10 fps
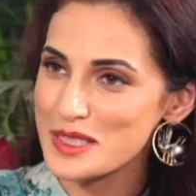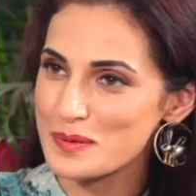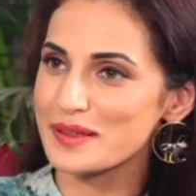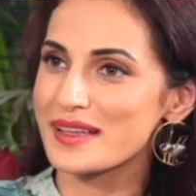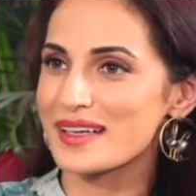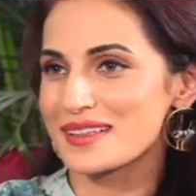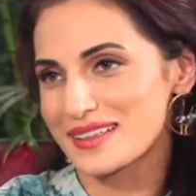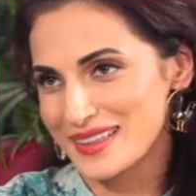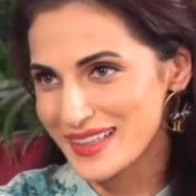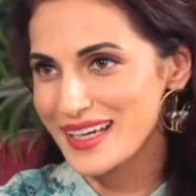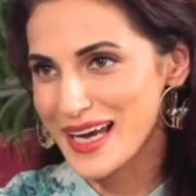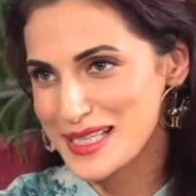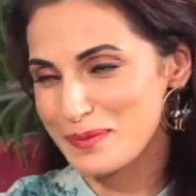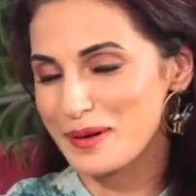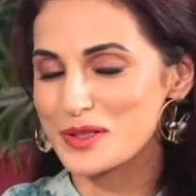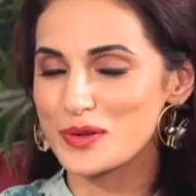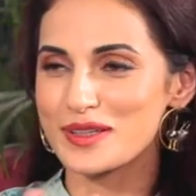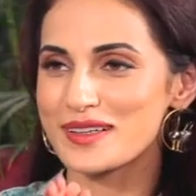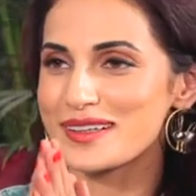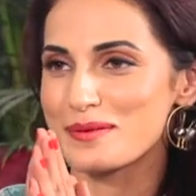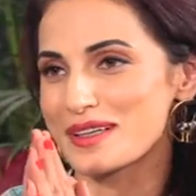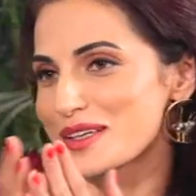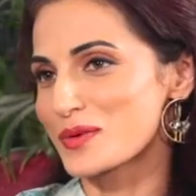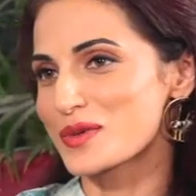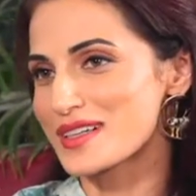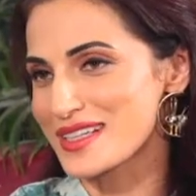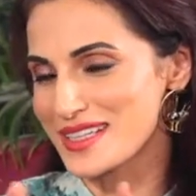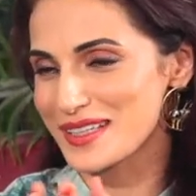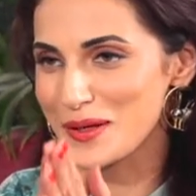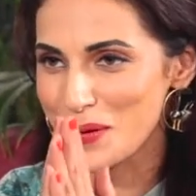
pets, but then as a pet owner, I mean, you wouldn't